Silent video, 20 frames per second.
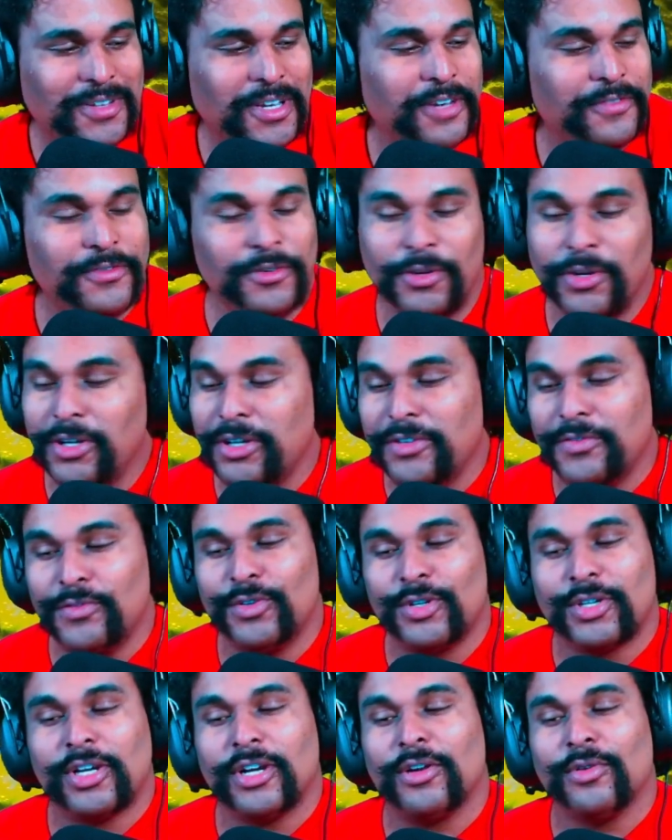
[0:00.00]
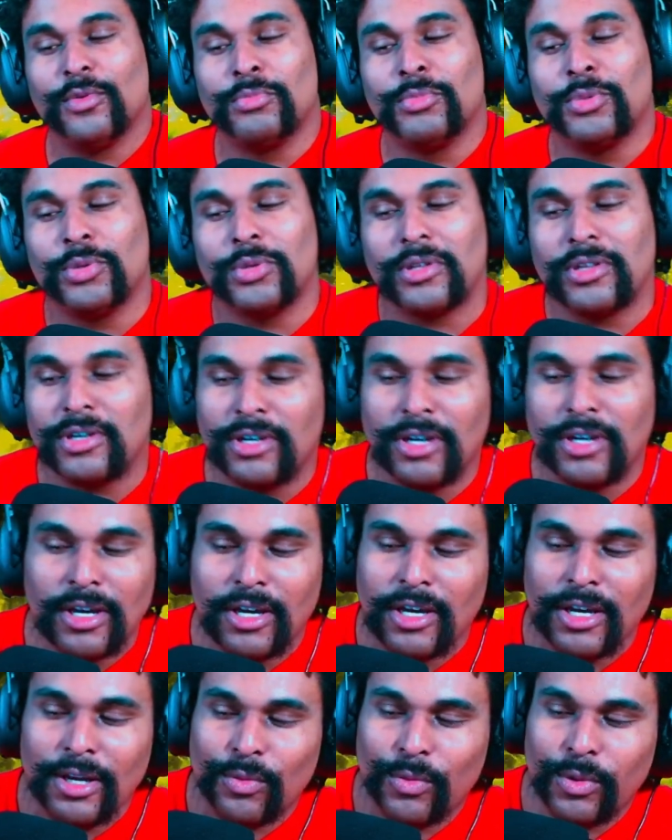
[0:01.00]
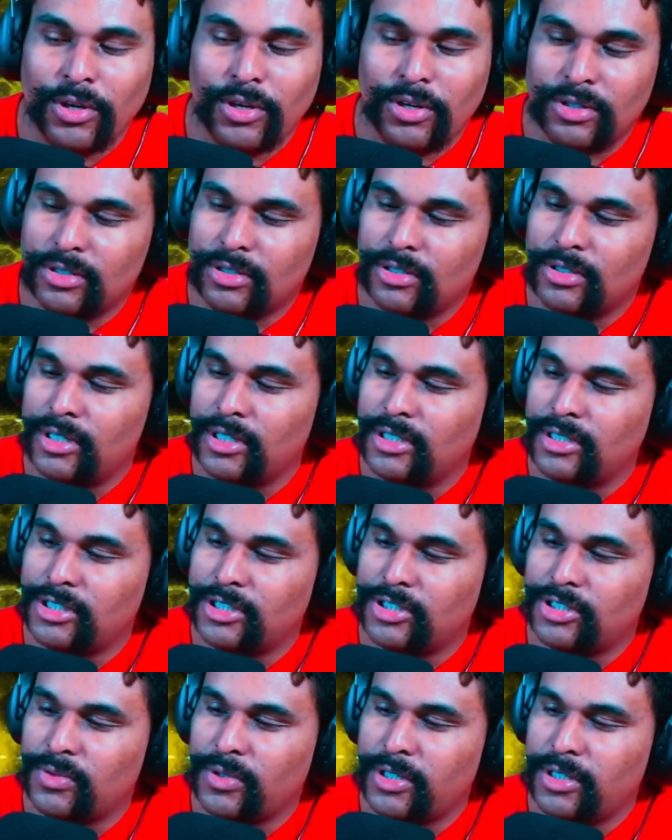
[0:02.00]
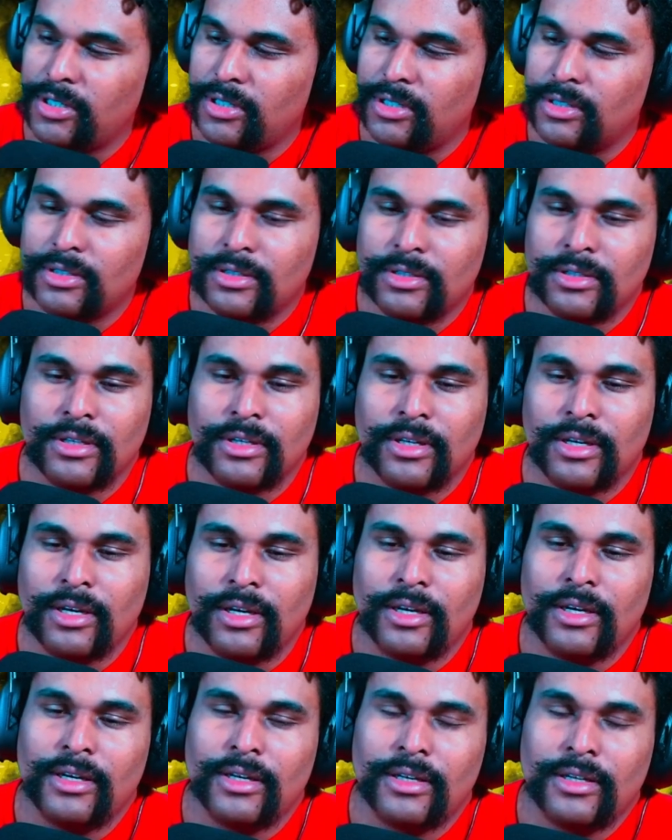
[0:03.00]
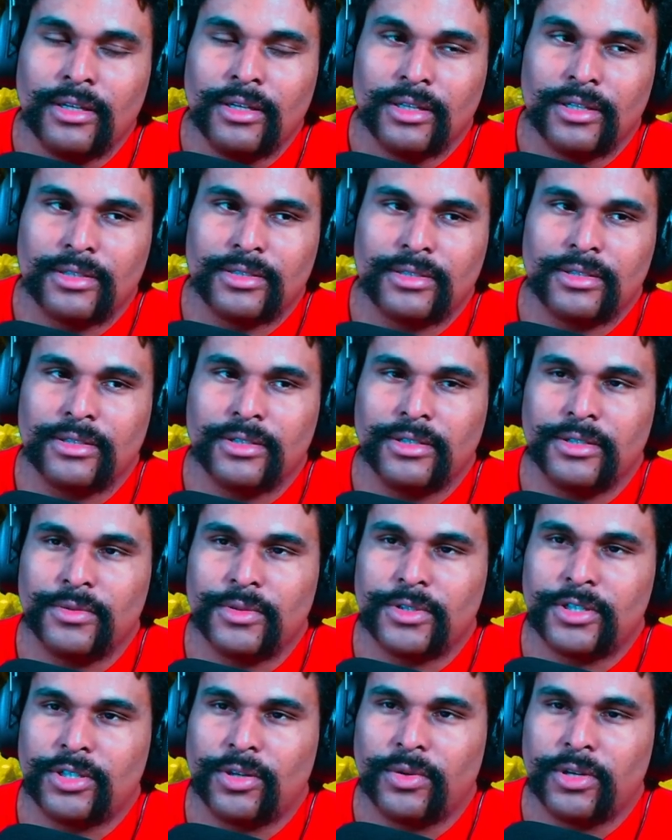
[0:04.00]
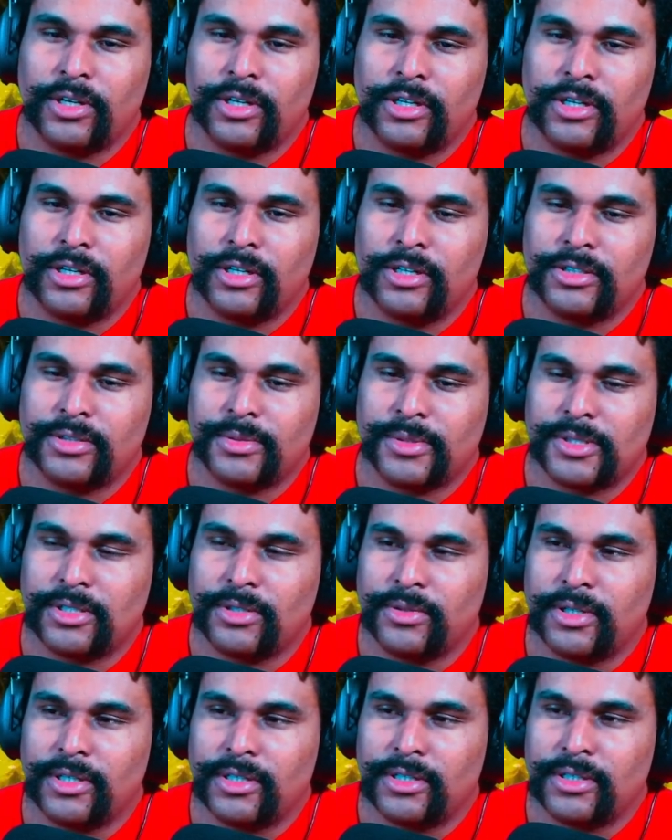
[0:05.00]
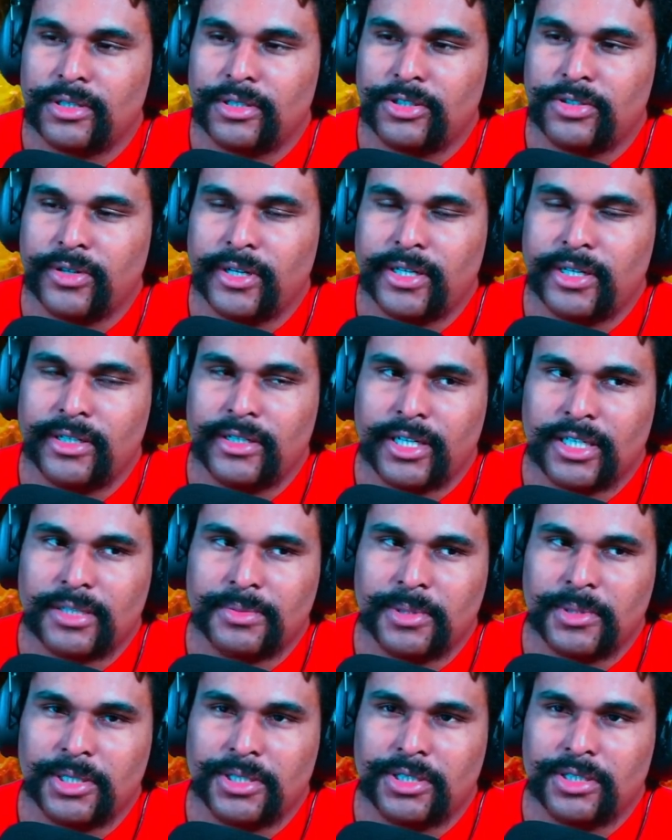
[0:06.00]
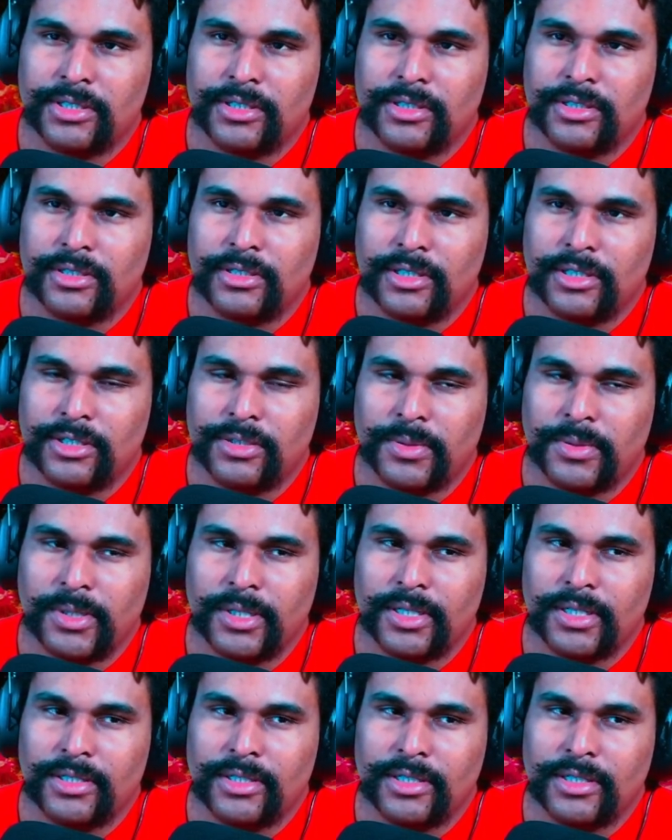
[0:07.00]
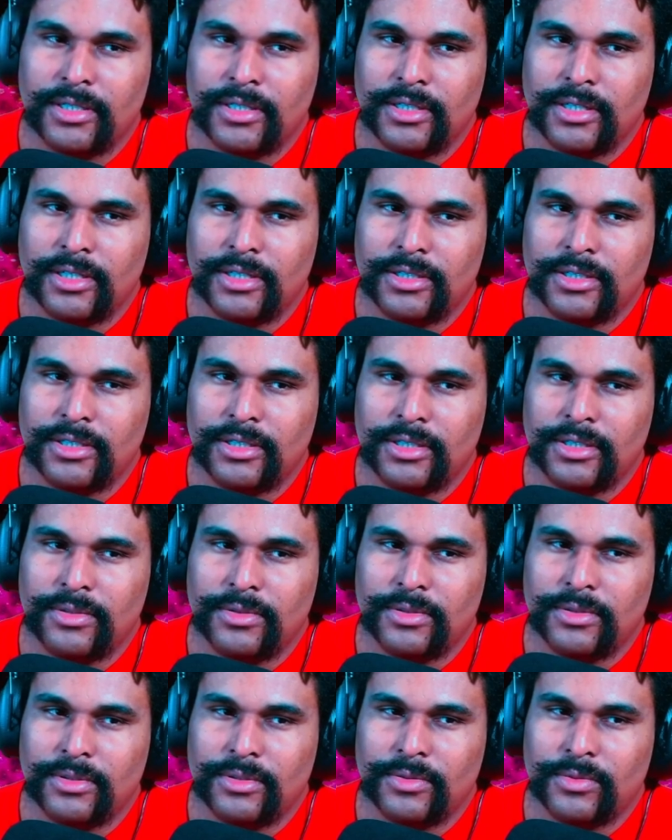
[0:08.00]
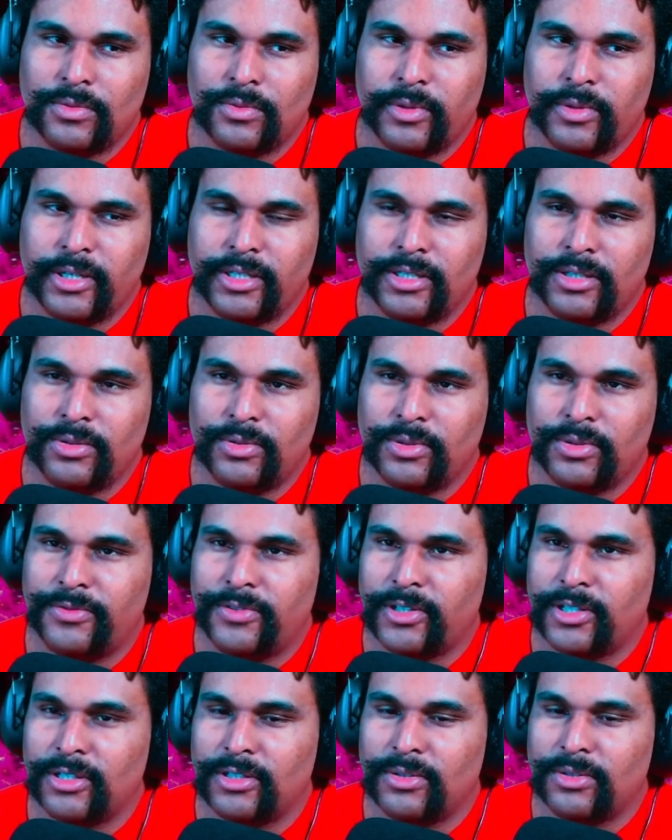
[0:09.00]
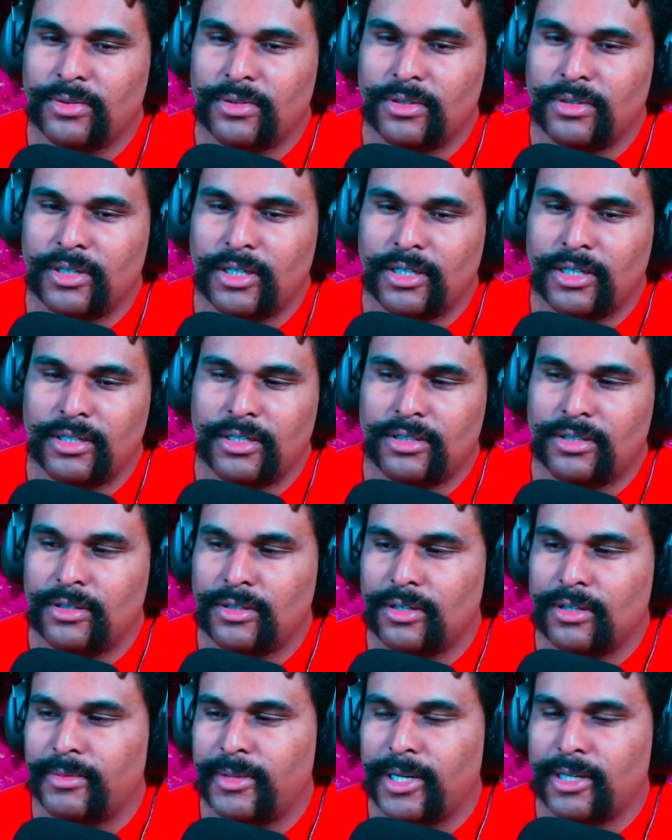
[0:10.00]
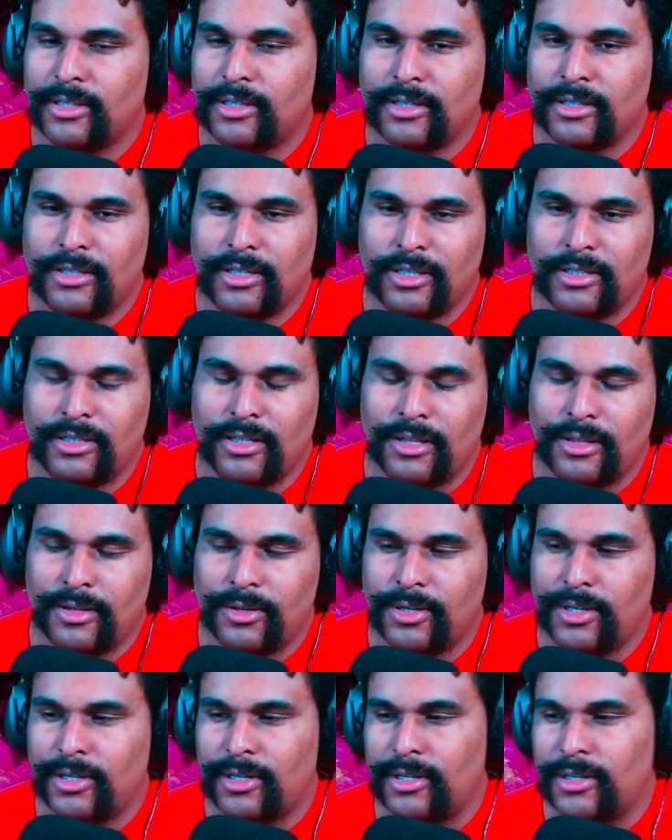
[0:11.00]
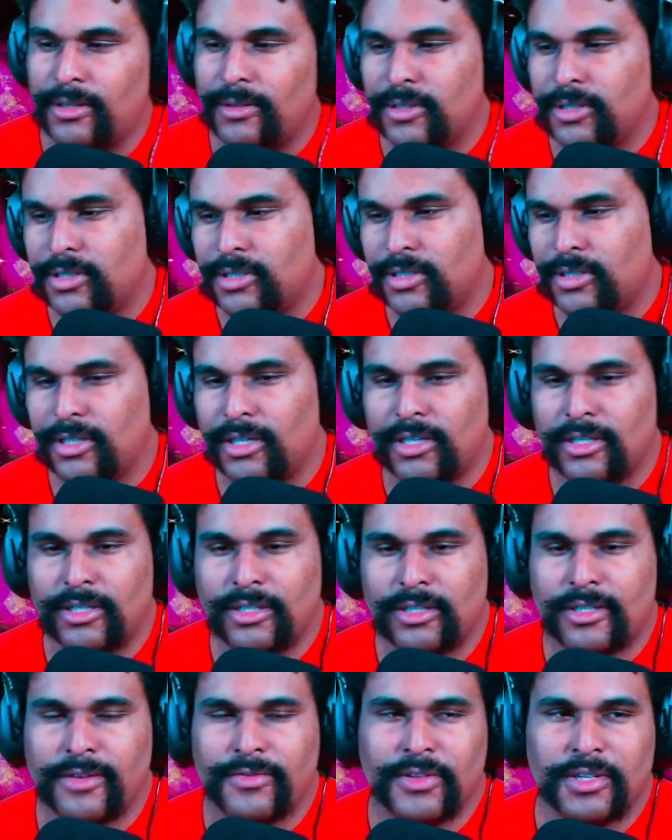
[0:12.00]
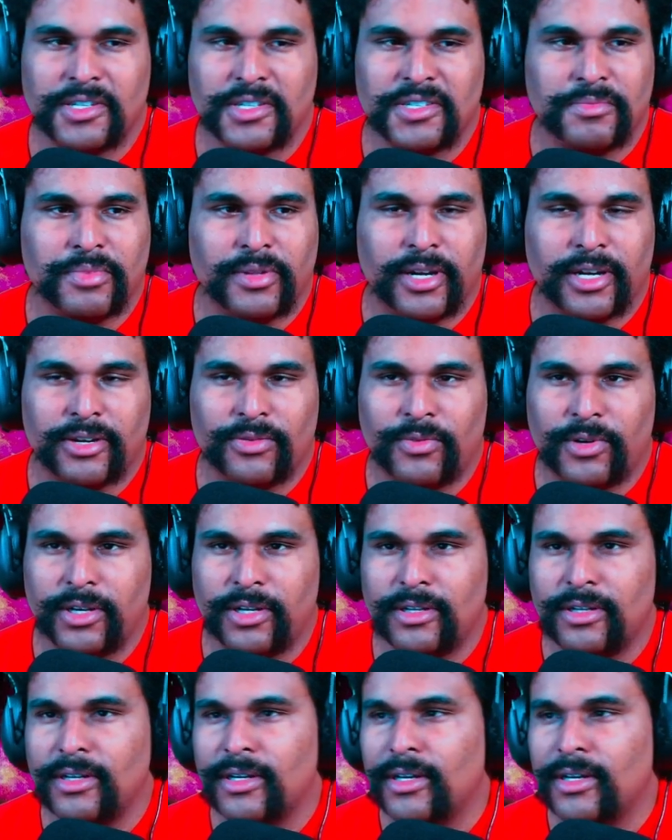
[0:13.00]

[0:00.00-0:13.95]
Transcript: If you even care remotely, we are in a train this lady was going on a supposed to go on a train expedition in 2019 and she went into a fucking door and it took her back to 1939 she and this, everything's in black and white